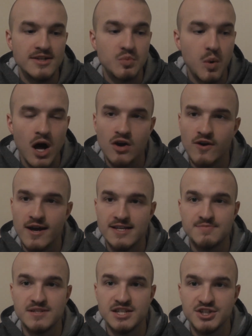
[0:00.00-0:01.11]
His work rate, his
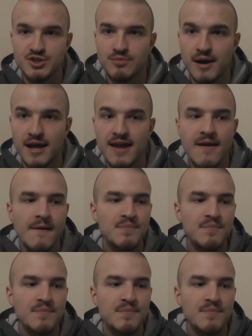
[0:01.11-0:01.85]
positional play,